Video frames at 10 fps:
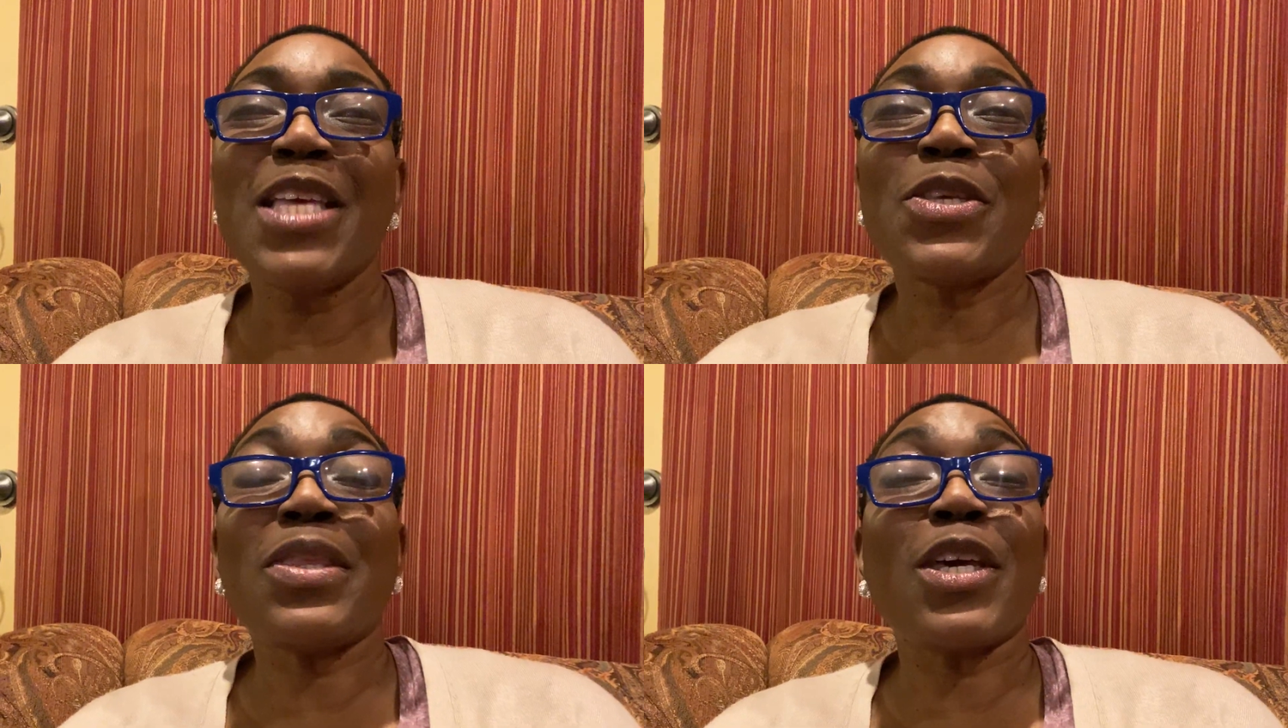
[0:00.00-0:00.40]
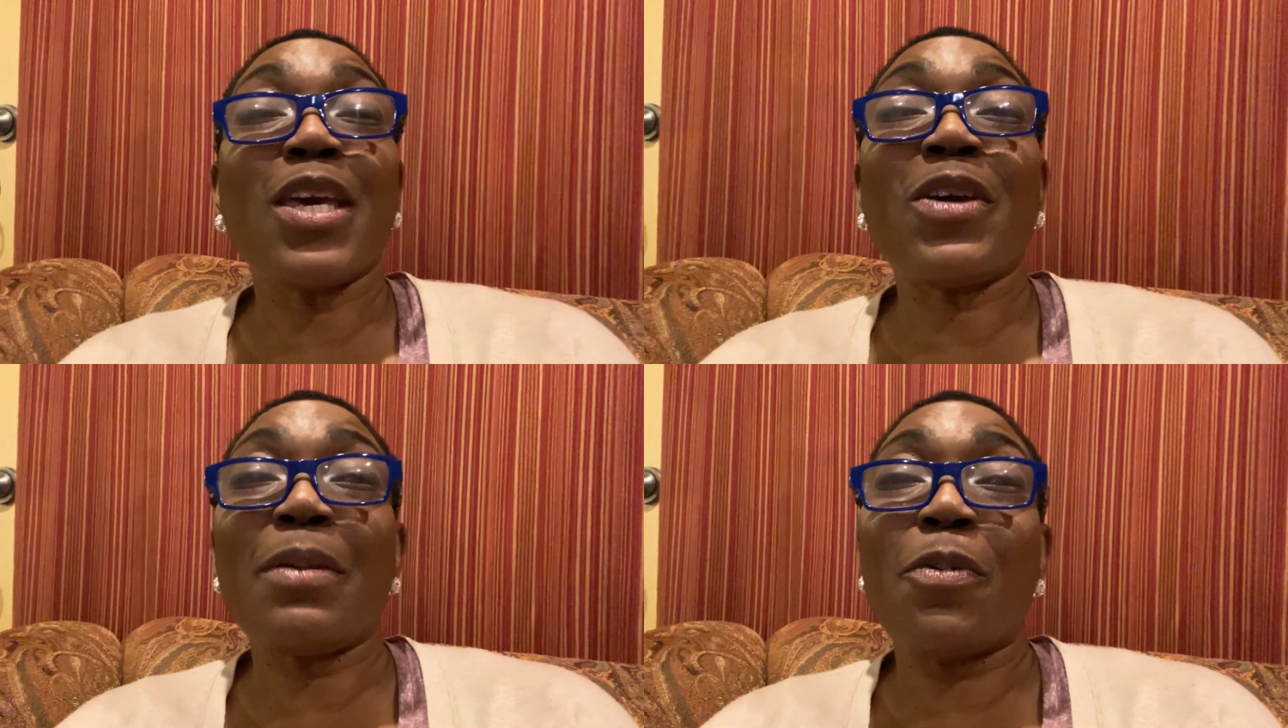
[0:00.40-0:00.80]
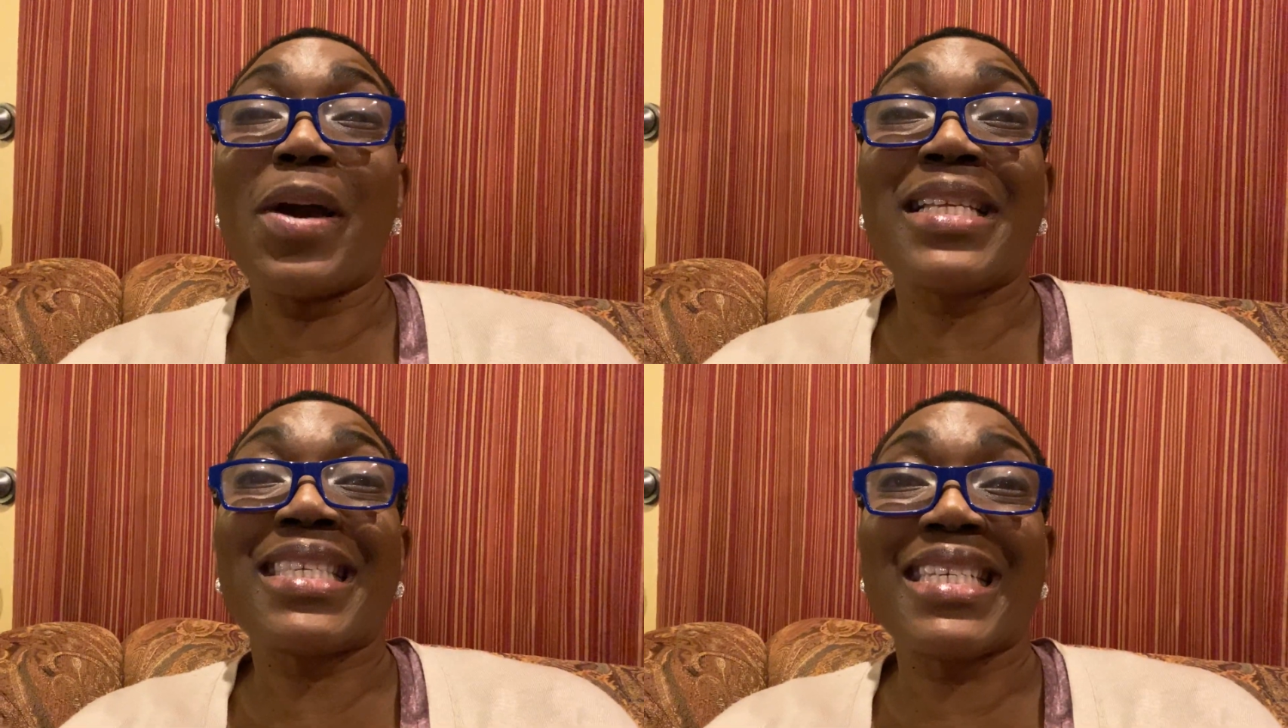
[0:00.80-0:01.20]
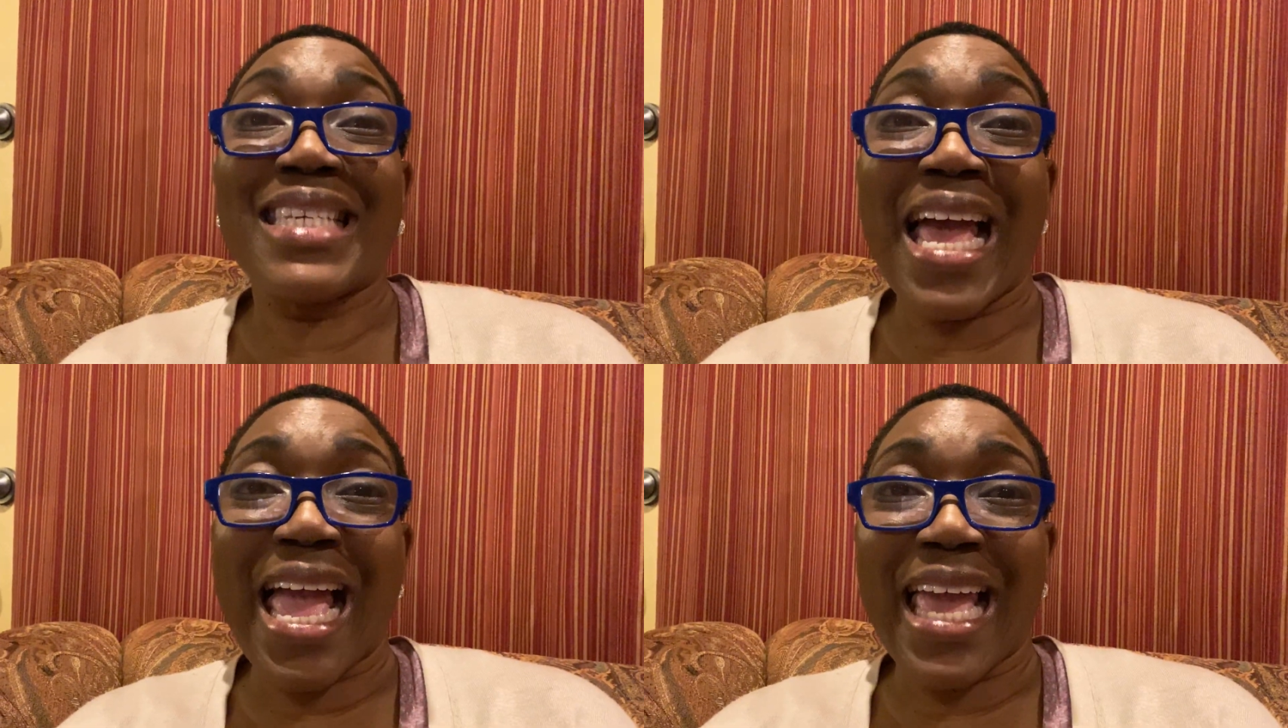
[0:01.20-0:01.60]
So the cookie point
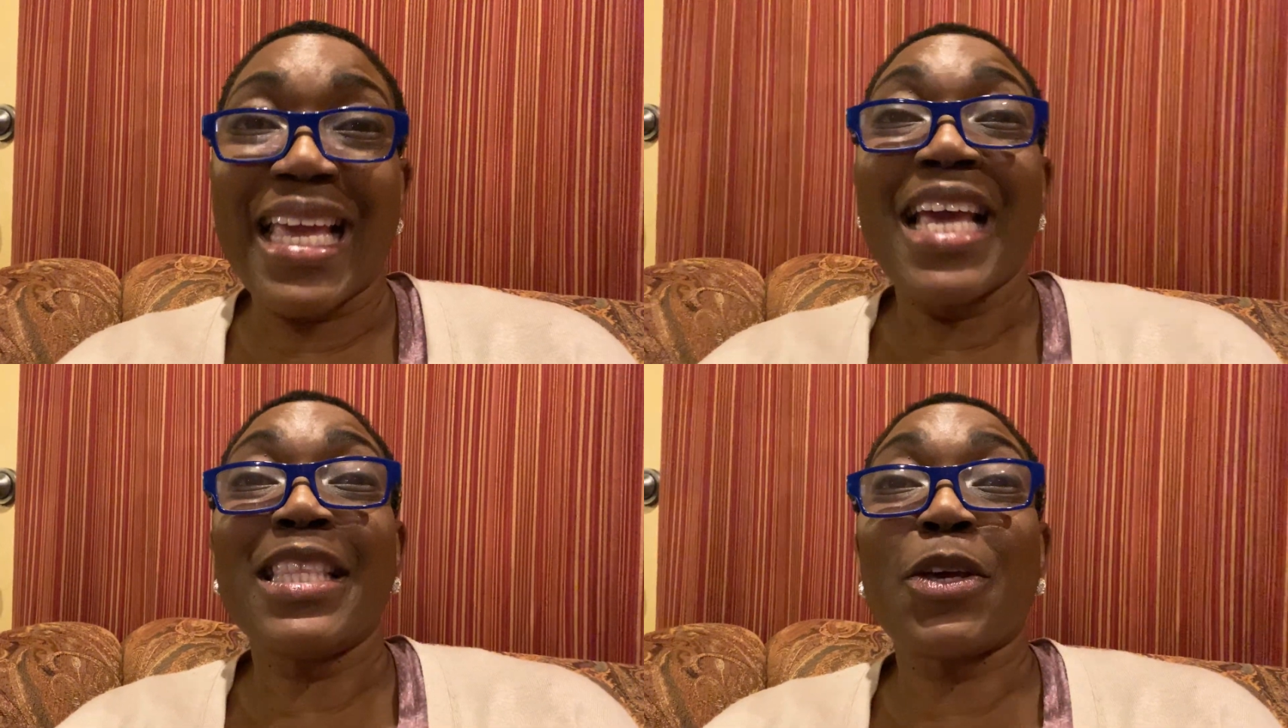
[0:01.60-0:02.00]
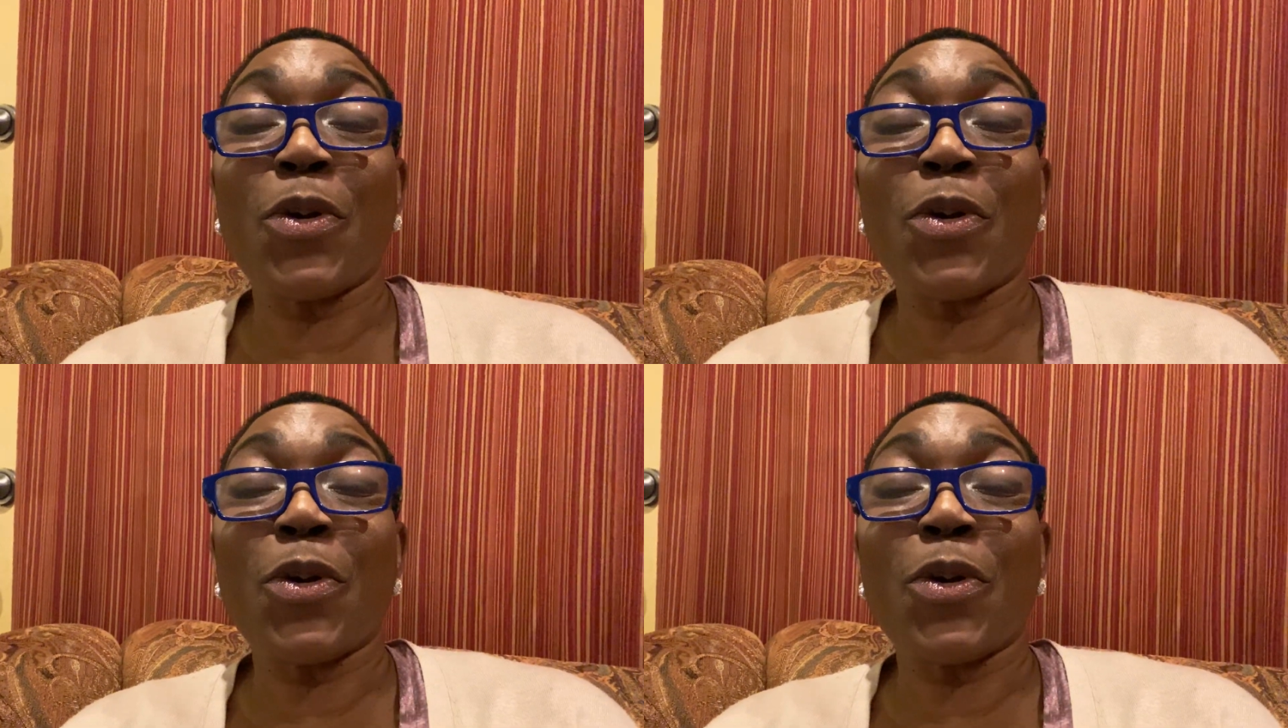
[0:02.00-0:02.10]
today, the